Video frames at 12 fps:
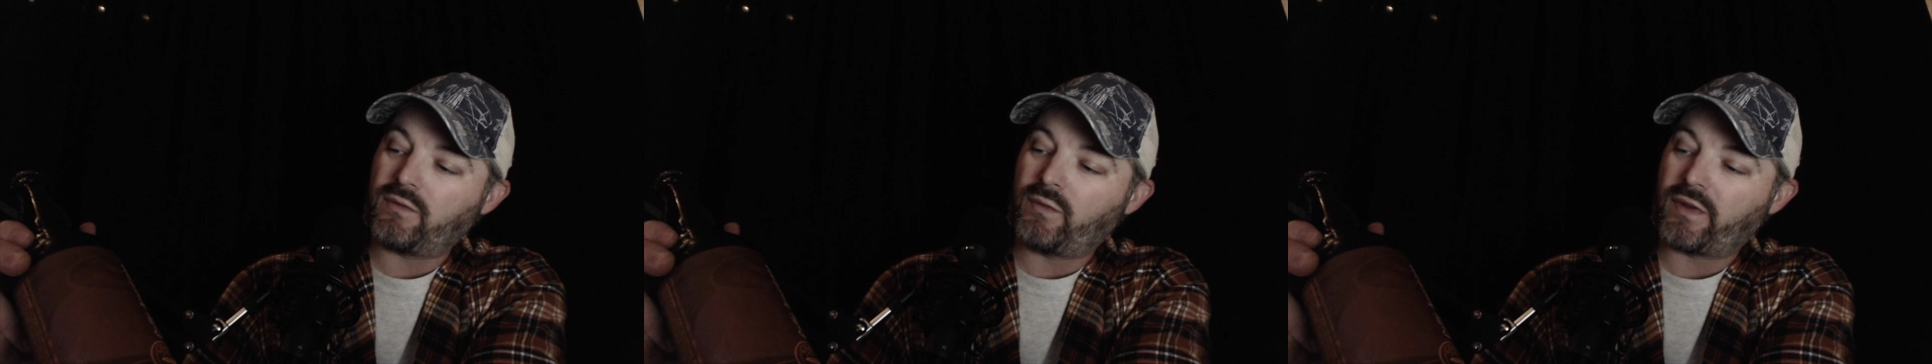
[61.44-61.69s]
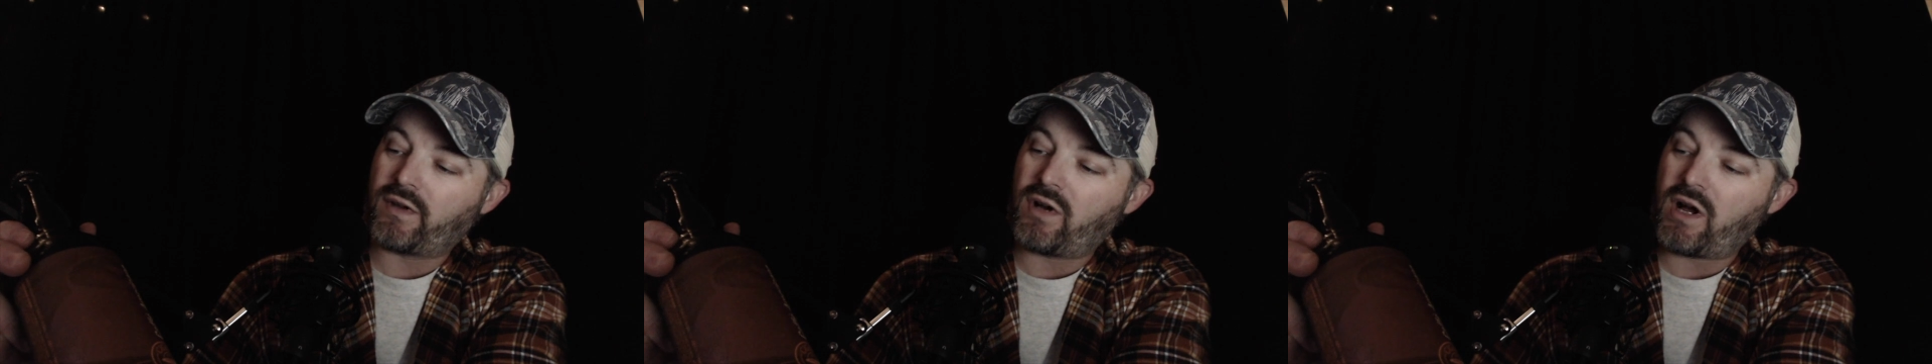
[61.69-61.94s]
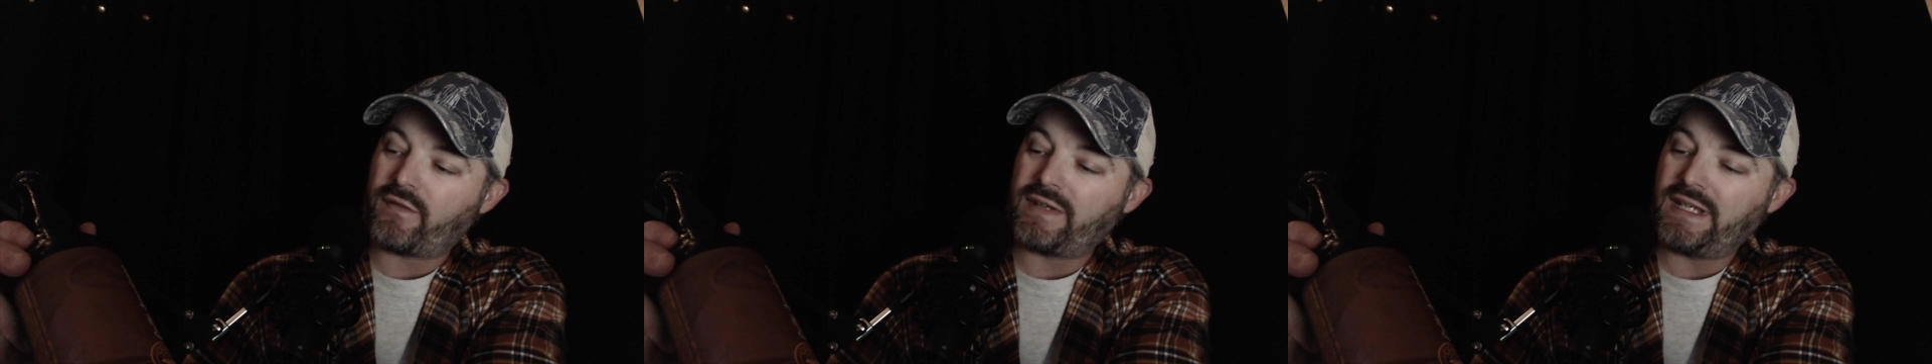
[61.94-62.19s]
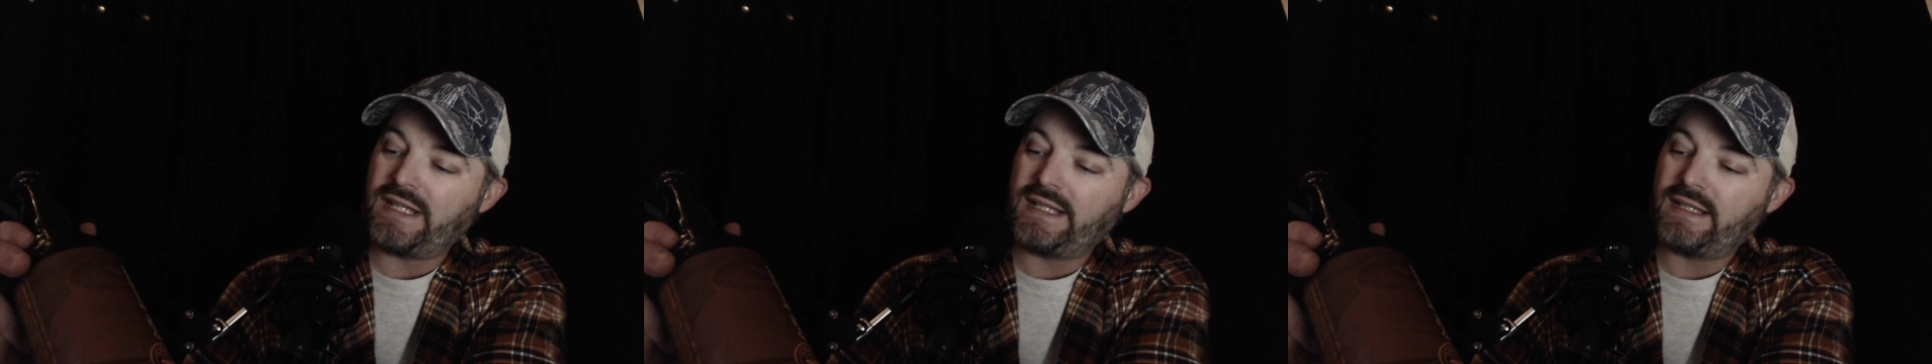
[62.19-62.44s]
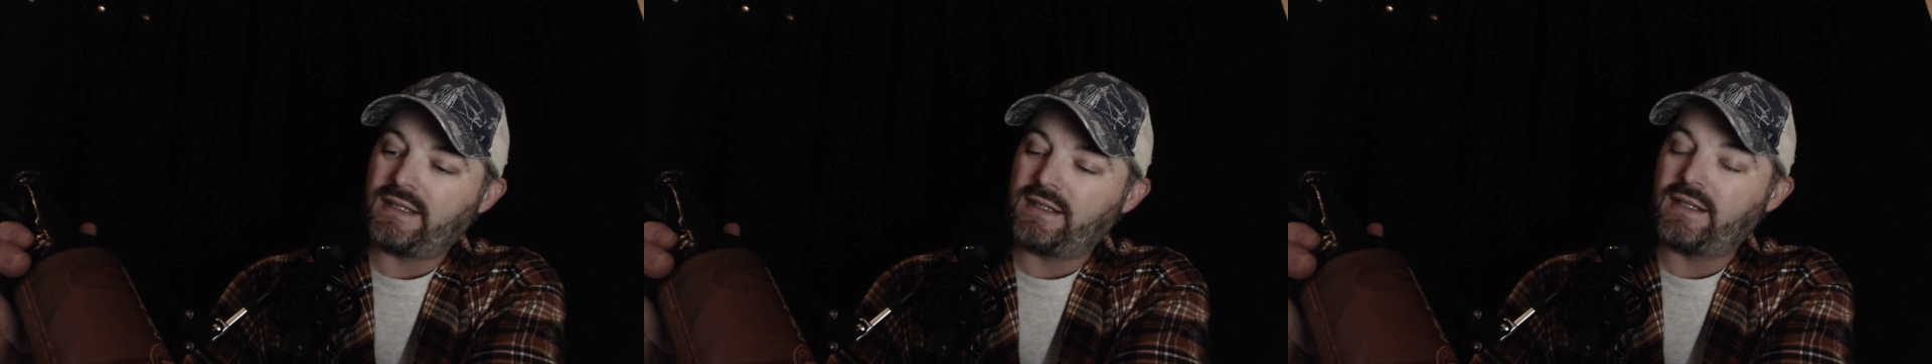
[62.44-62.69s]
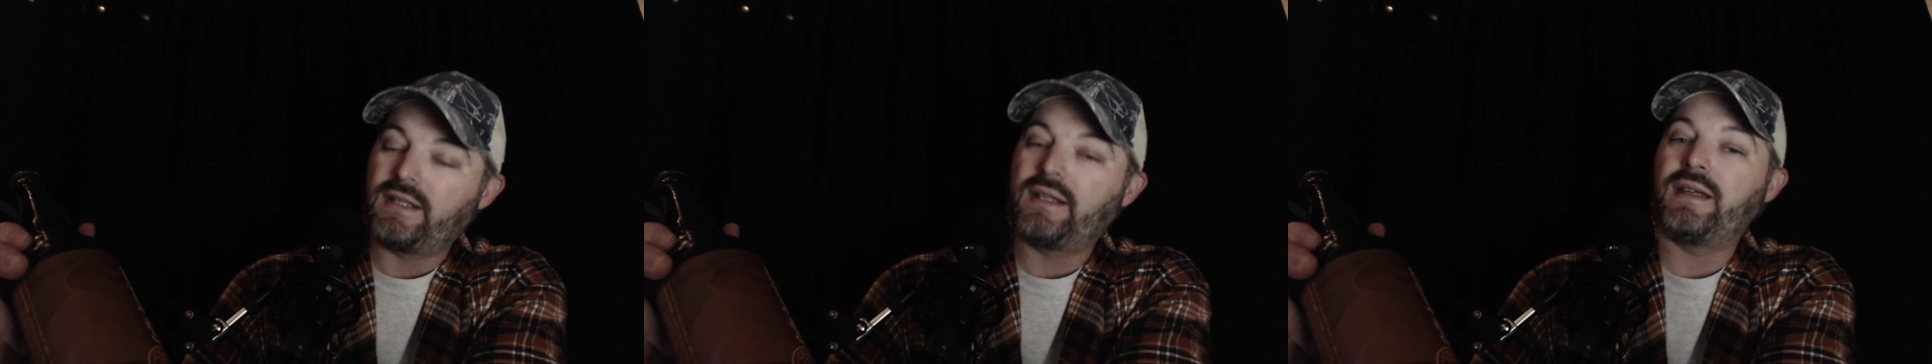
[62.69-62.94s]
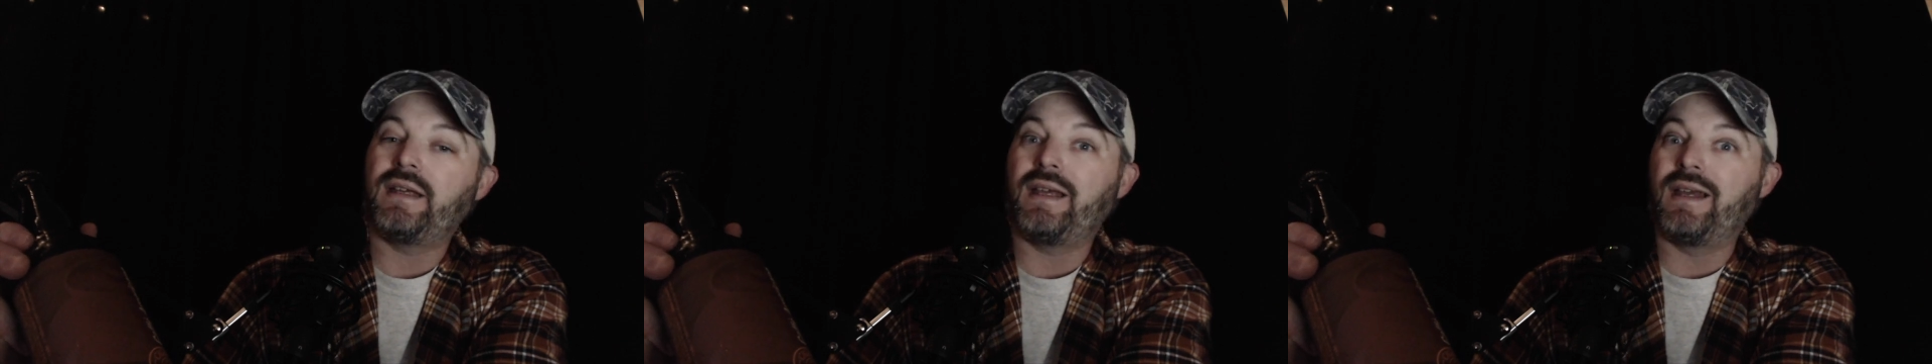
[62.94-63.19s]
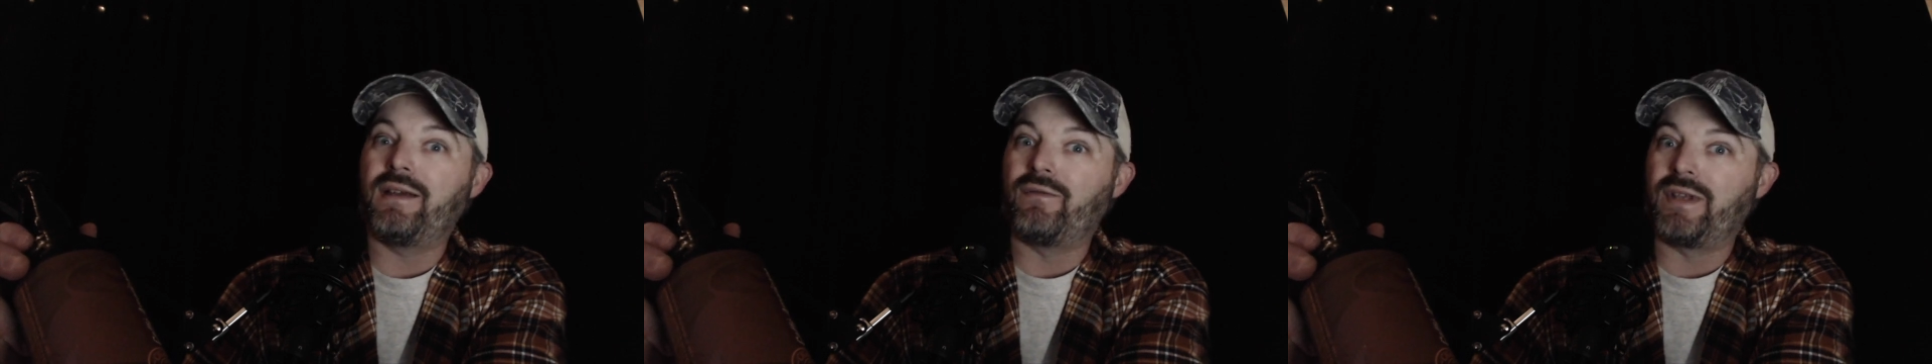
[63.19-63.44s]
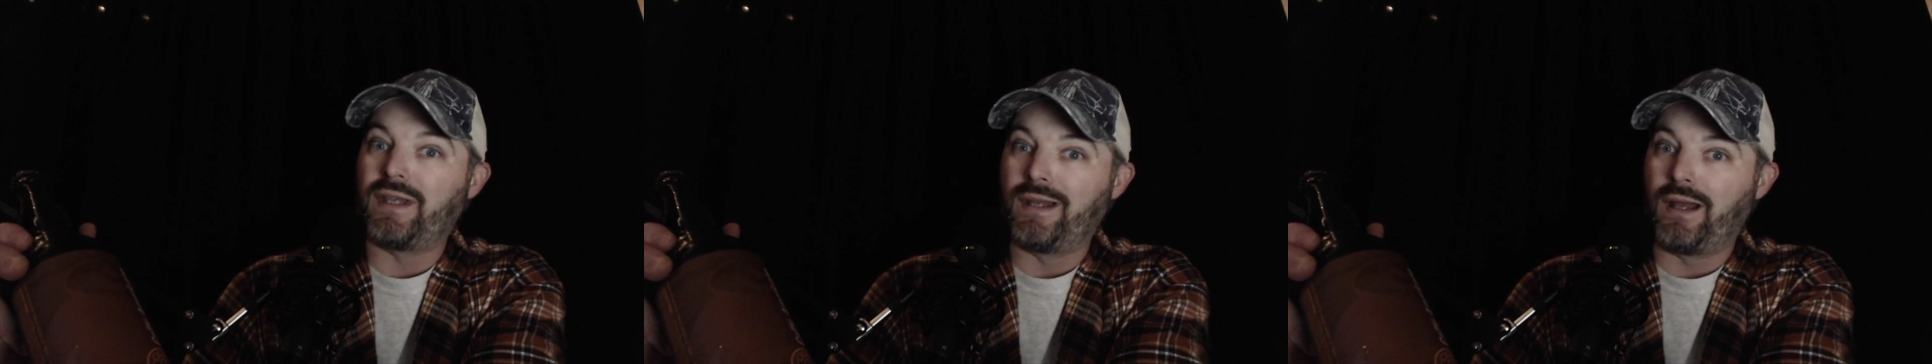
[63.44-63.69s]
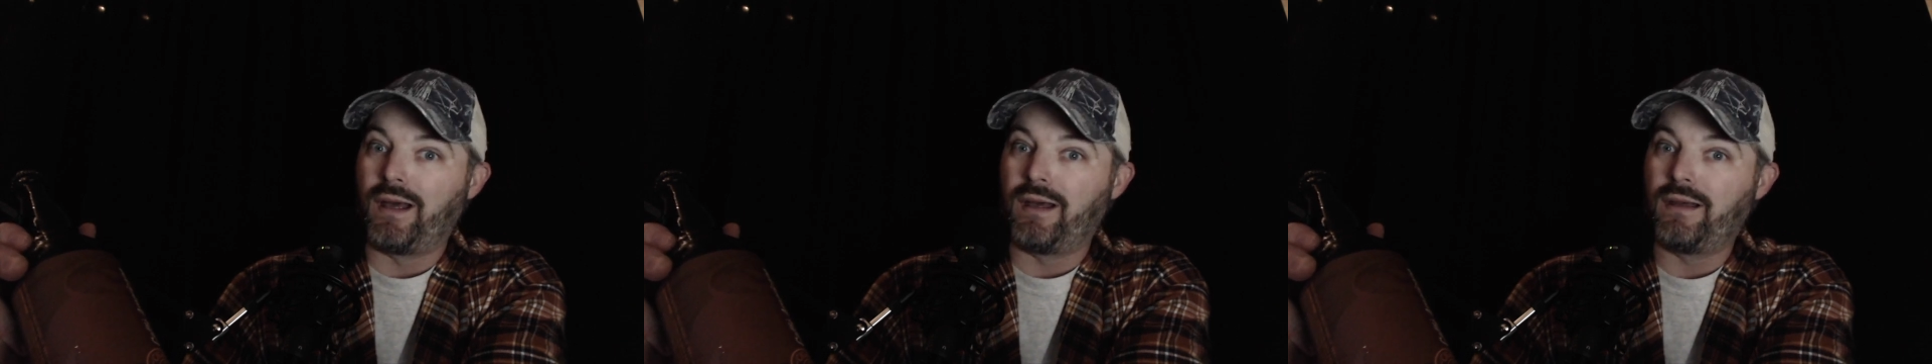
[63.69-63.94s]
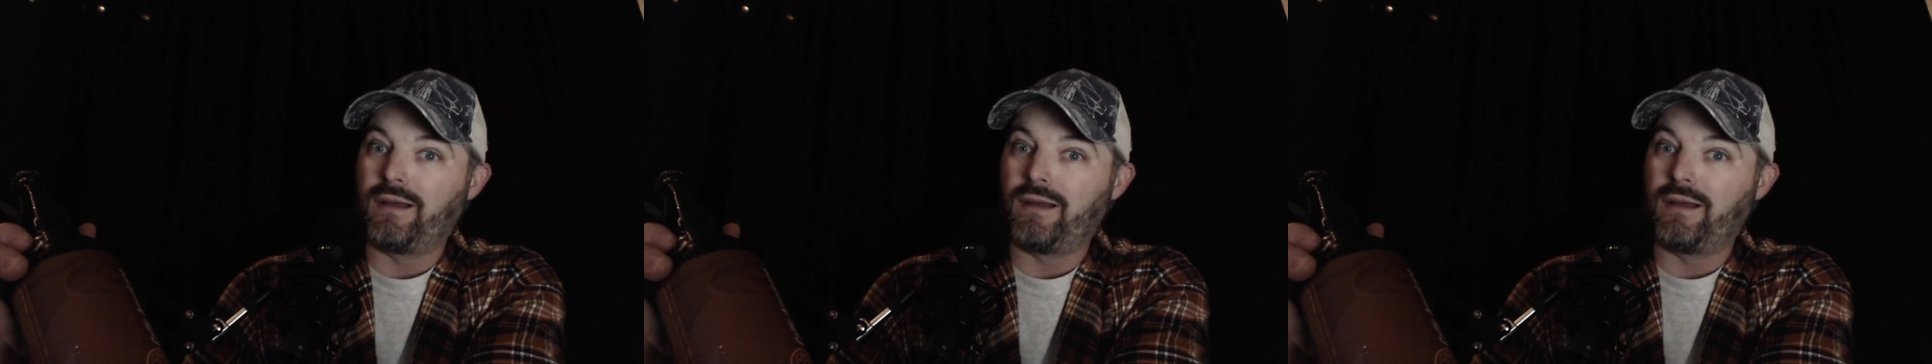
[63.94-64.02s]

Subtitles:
with coffee and vanilla.